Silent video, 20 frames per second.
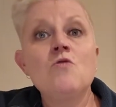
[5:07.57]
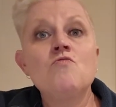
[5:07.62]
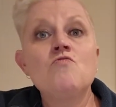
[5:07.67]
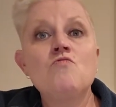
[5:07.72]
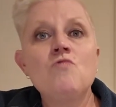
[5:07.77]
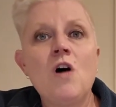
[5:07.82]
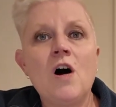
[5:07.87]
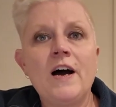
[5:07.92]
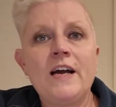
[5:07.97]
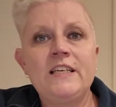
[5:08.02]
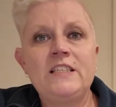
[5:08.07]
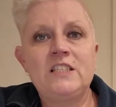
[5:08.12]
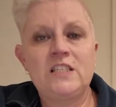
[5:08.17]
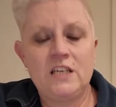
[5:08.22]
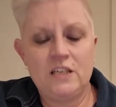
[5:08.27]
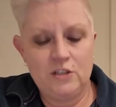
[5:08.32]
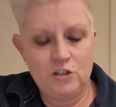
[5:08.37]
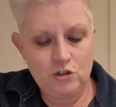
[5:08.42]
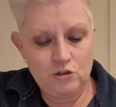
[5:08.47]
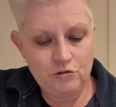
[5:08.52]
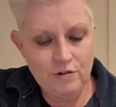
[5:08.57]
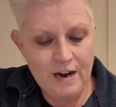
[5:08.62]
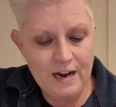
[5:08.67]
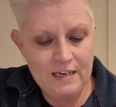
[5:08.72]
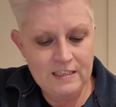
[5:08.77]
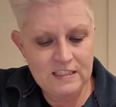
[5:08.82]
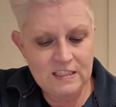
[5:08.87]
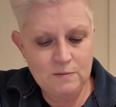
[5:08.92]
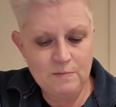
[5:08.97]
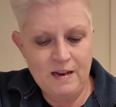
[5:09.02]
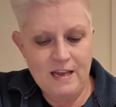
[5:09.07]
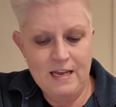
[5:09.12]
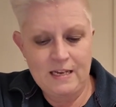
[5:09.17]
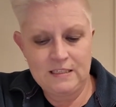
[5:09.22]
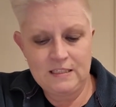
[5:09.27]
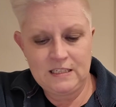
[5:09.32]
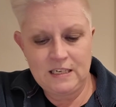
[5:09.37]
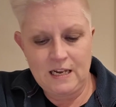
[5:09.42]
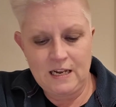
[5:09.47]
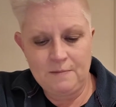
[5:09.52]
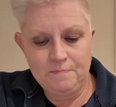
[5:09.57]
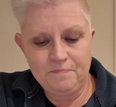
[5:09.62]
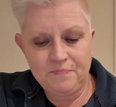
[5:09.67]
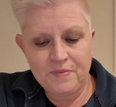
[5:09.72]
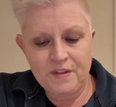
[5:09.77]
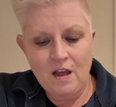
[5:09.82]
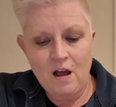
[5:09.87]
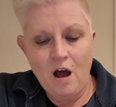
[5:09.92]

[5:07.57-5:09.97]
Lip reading: Right, transplanting.